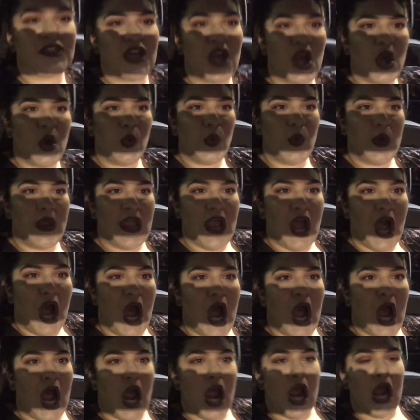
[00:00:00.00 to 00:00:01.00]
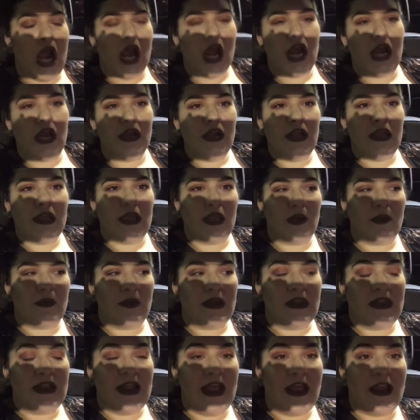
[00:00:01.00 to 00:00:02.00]
So we are getting
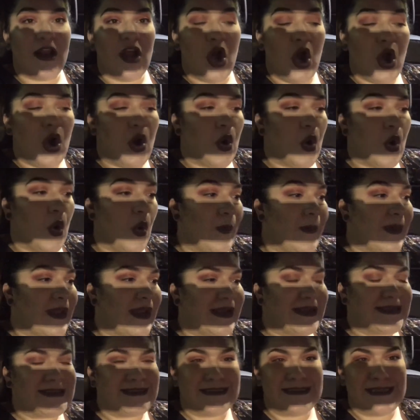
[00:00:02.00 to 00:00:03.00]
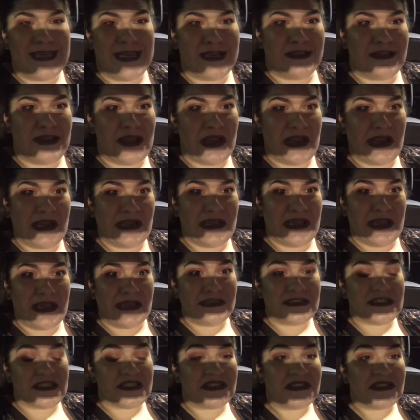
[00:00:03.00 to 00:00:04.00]
ready to head home. It is 10 o'clock at
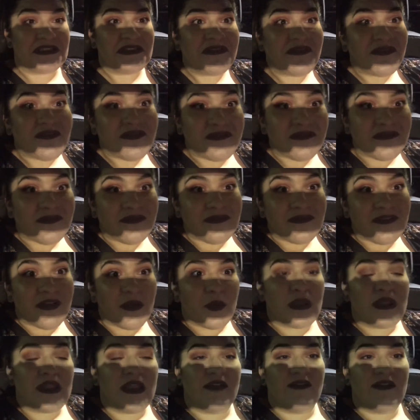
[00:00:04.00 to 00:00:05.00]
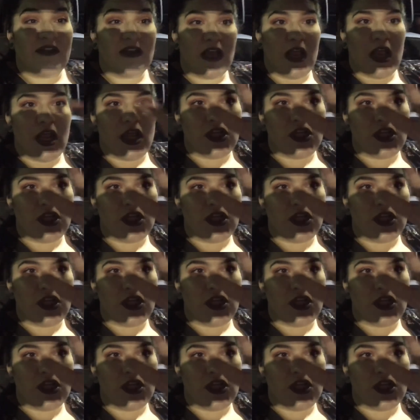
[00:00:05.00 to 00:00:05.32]
night. We leave in